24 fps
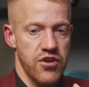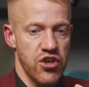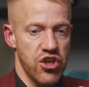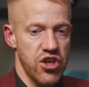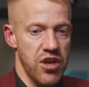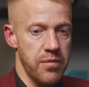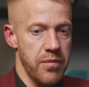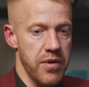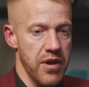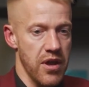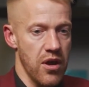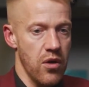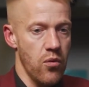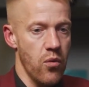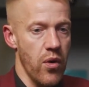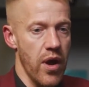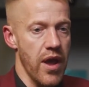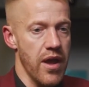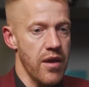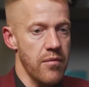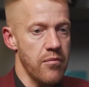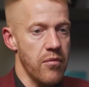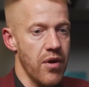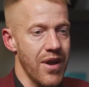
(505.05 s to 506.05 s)
chipping
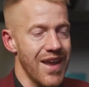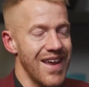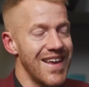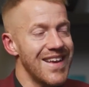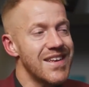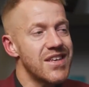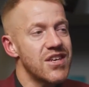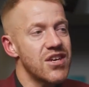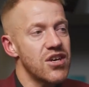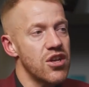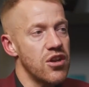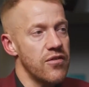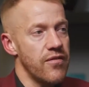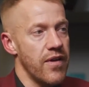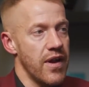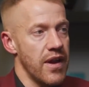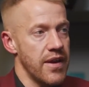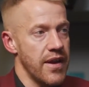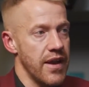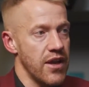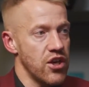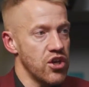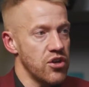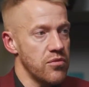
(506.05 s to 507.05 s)
away at my internal
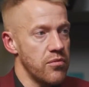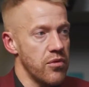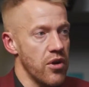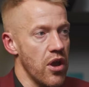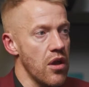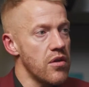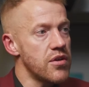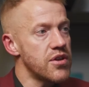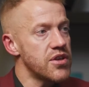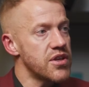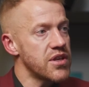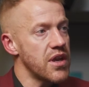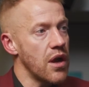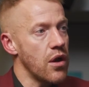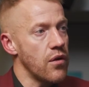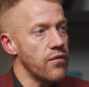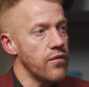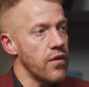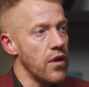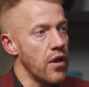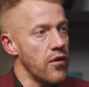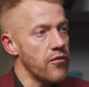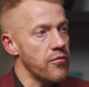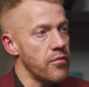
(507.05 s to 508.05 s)
validation, my own
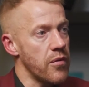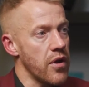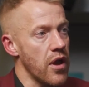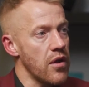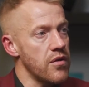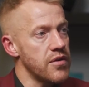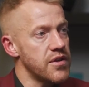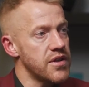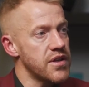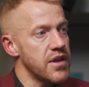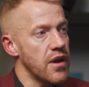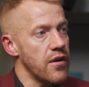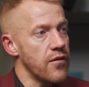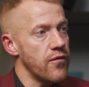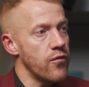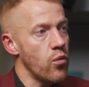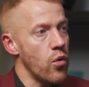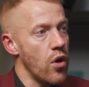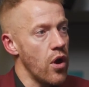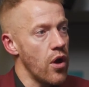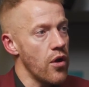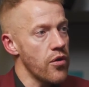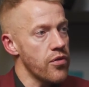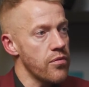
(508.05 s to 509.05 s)
self-love, my own
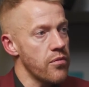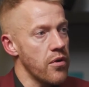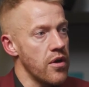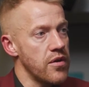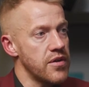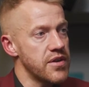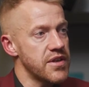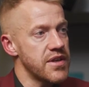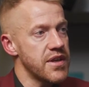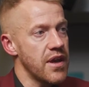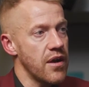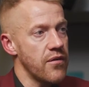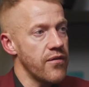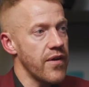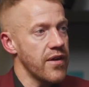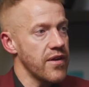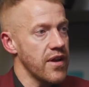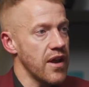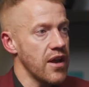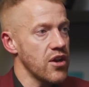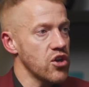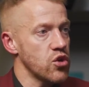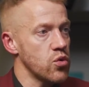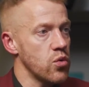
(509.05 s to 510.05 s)
self-worth, my own
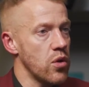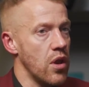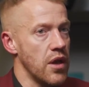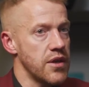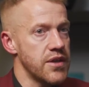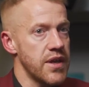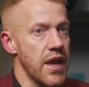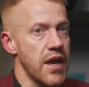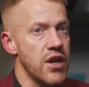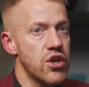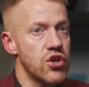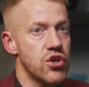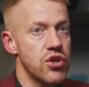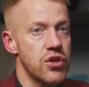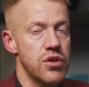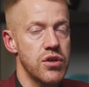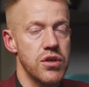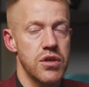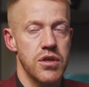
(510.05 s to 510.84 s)
self-actualization.